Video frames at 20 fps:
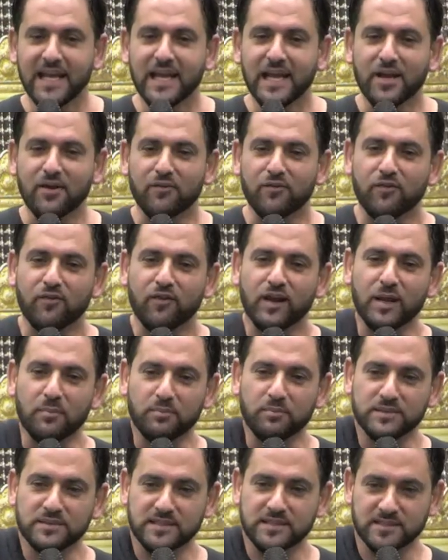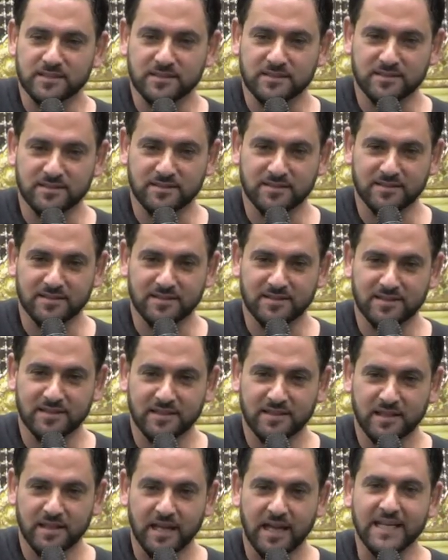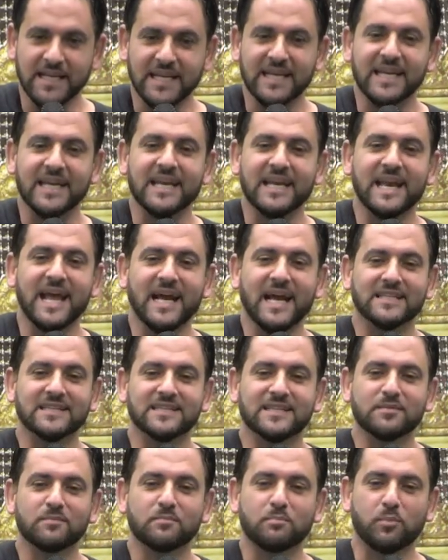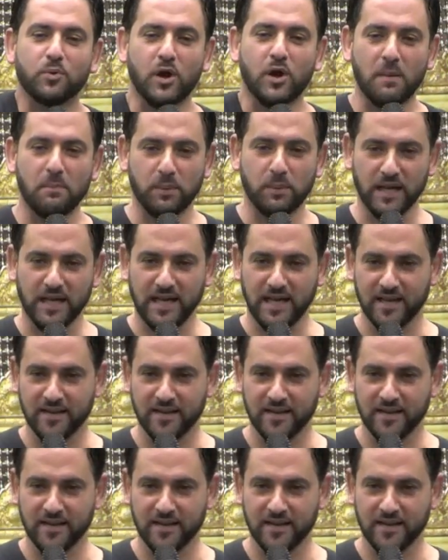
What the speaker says: It flipped and it connected properly.